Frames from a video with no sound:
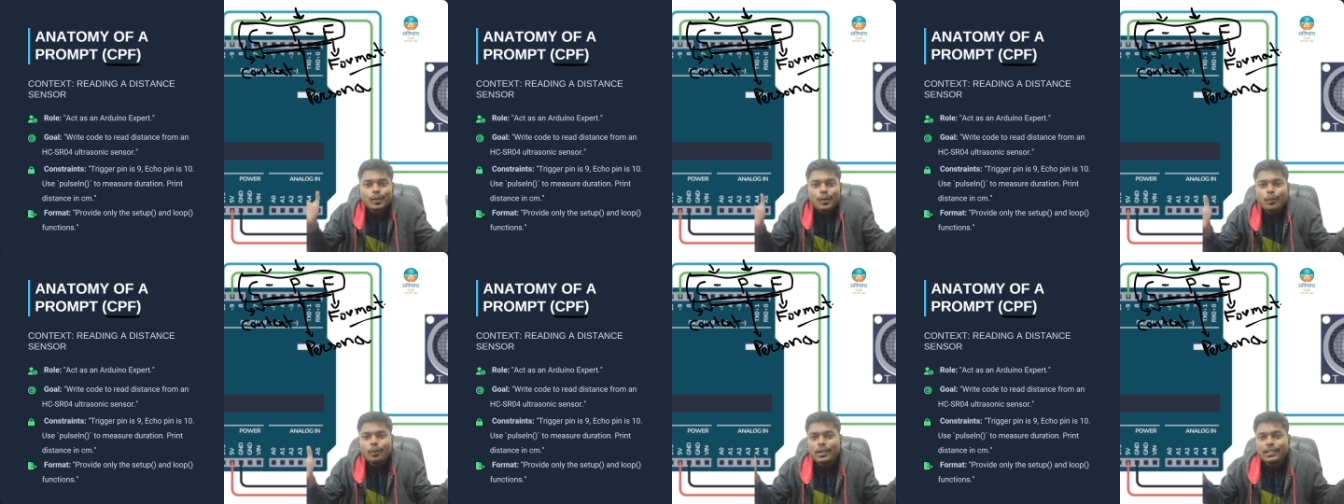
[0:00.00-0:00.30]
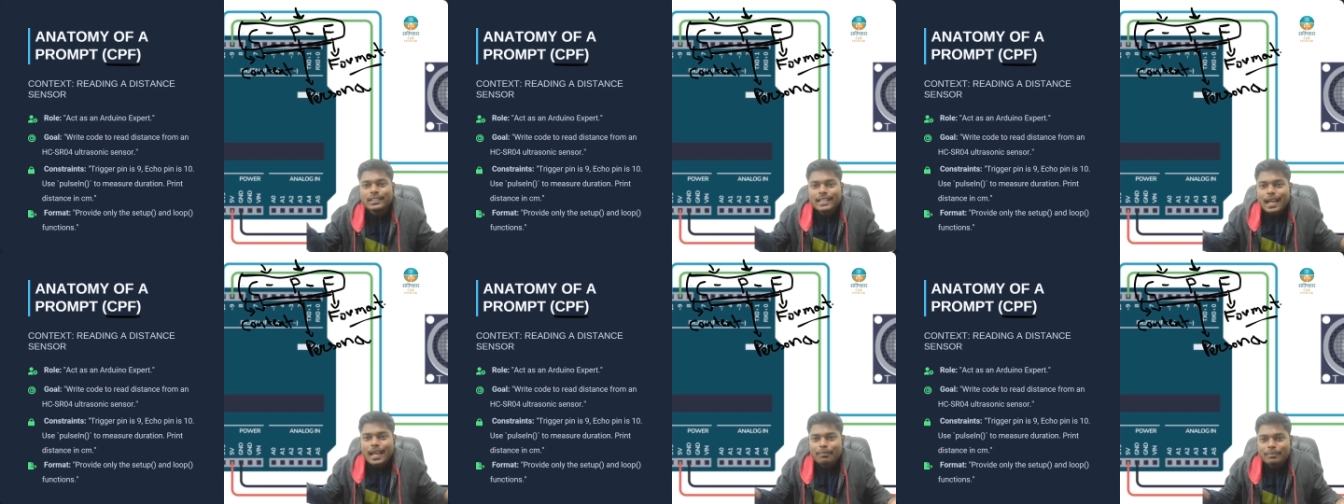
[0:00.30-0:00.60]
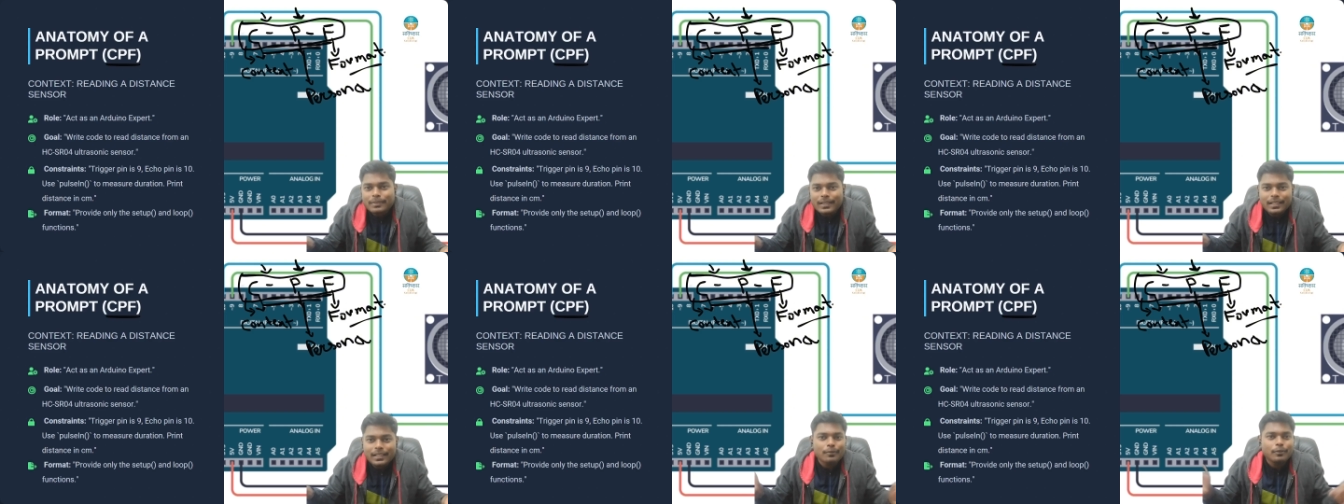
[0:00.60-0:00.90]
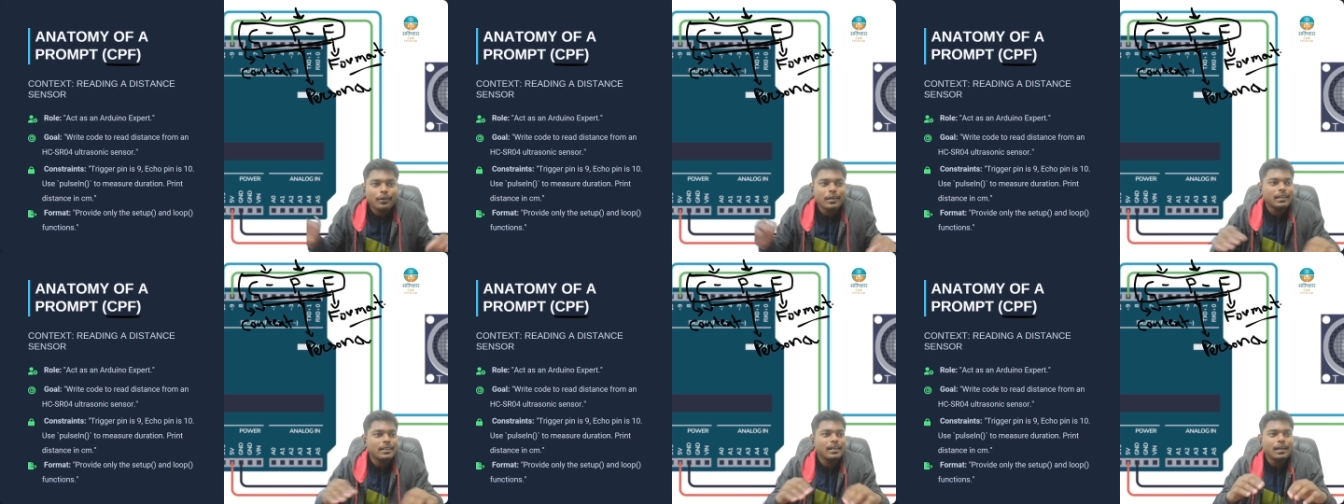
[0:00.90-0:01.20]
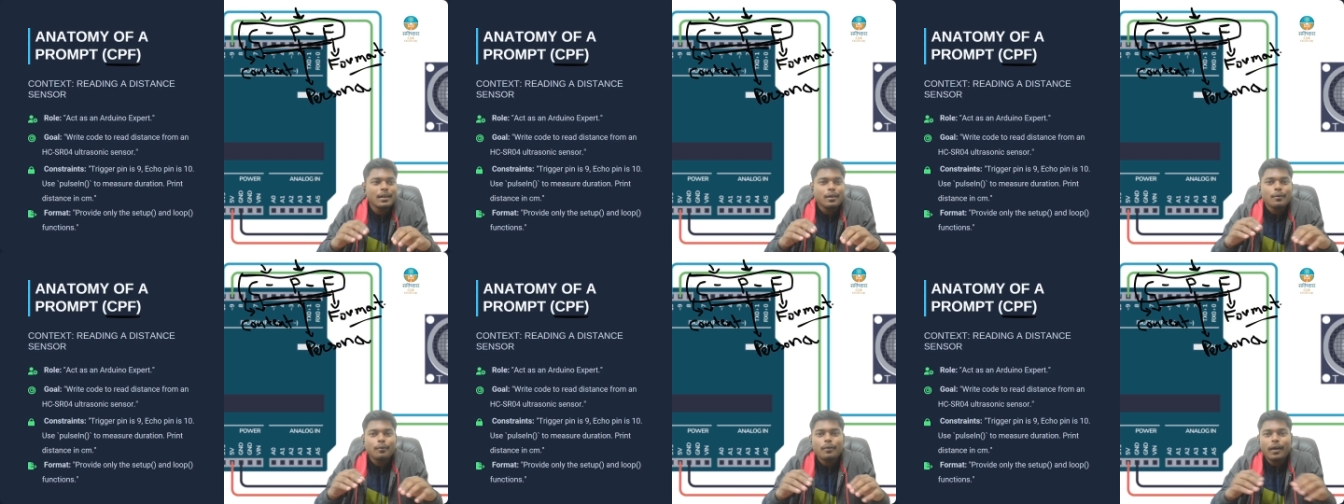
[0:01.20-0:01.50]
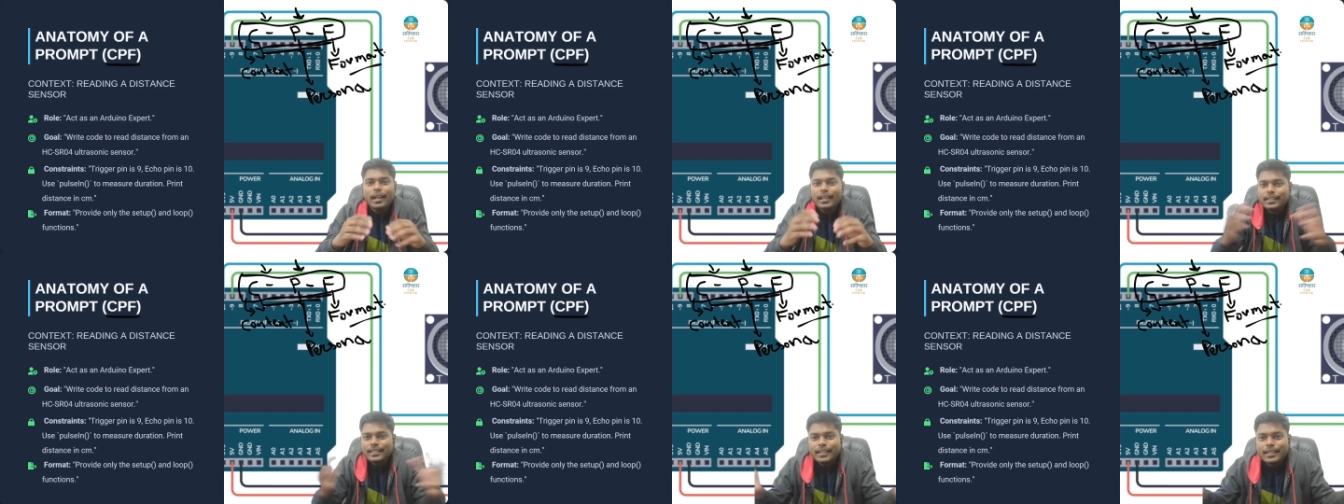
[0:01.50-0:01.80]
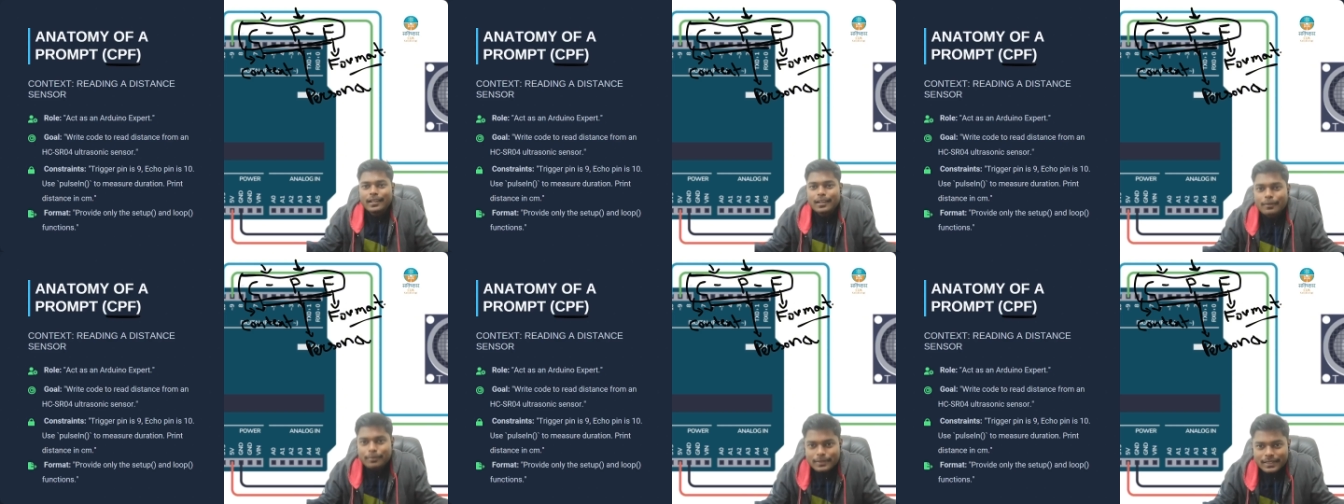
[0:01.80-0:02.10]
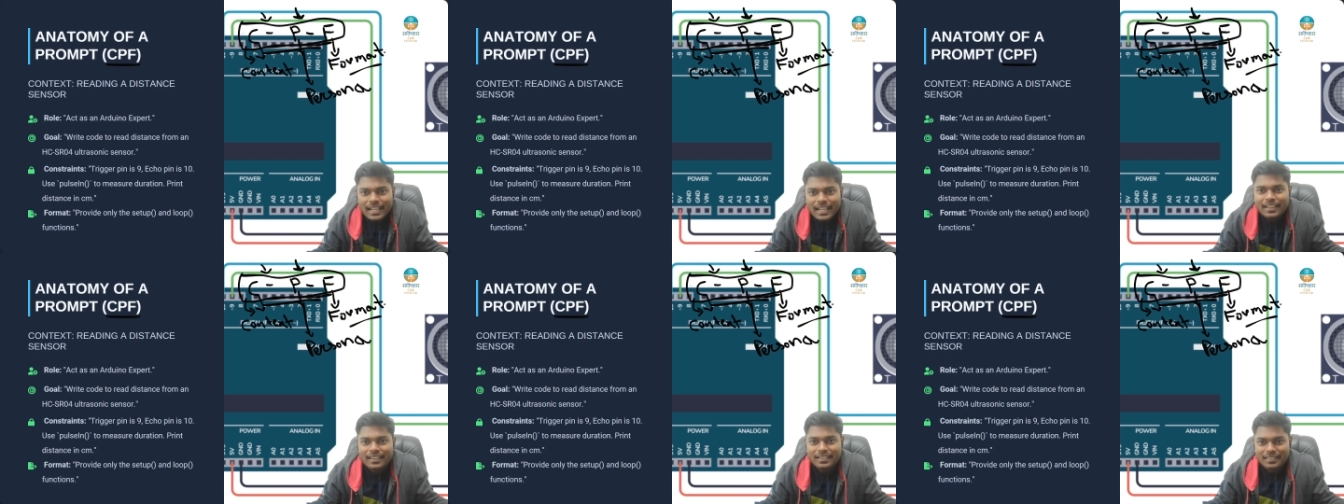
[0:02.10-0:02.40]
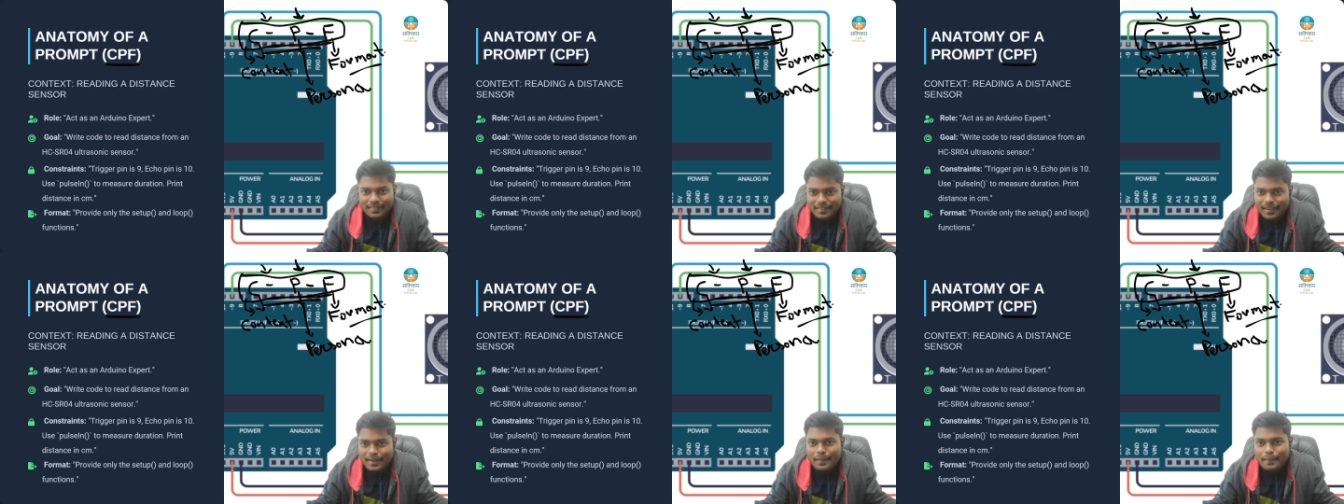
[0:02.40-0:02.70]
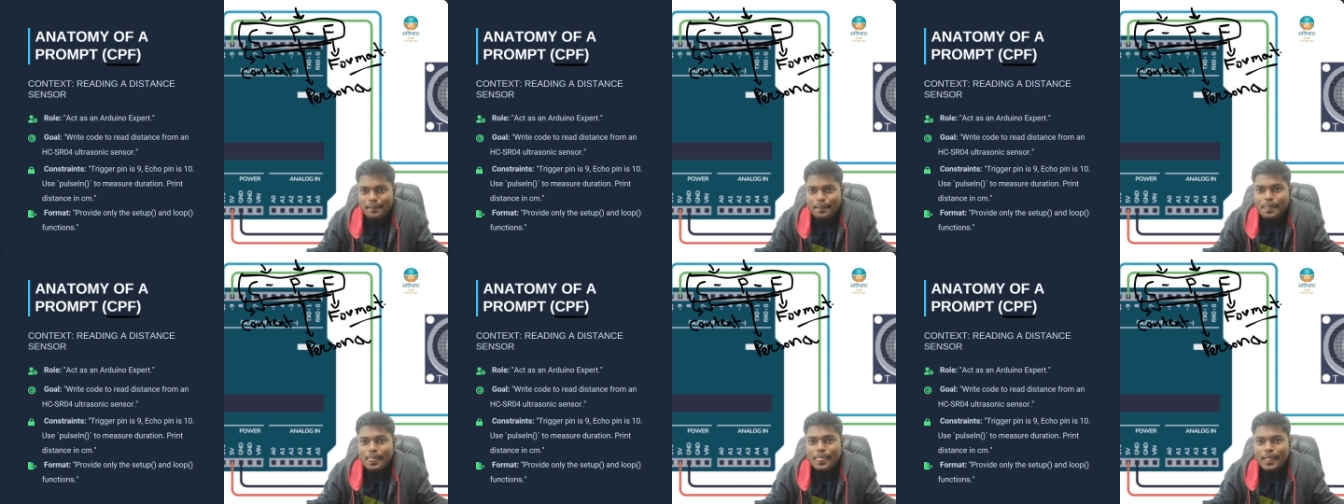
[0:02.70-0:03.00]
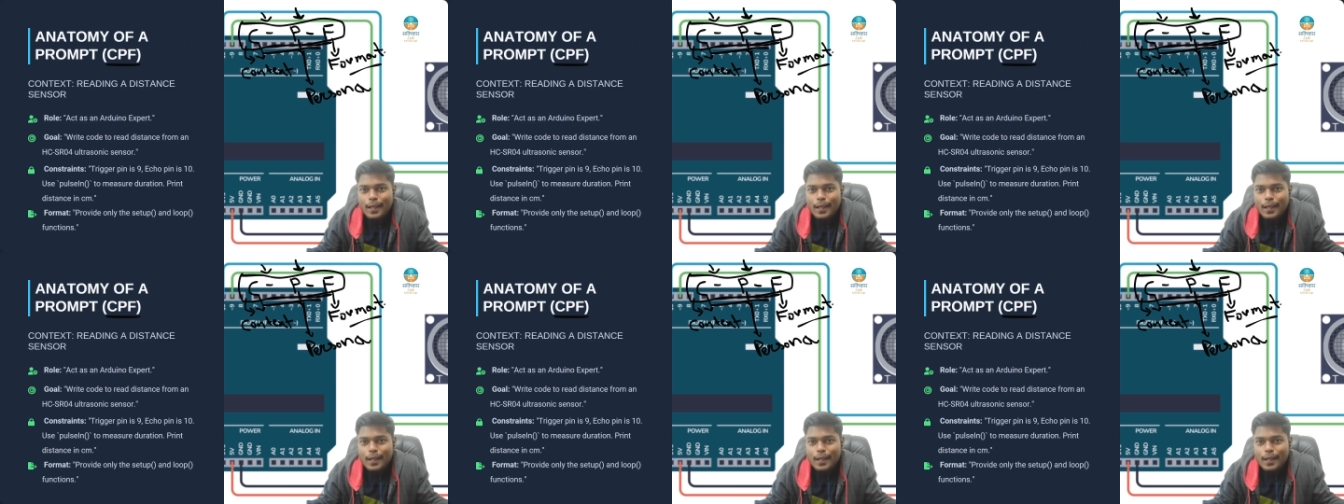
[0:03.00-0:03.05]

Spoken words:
know what's happening, why they are upset, right?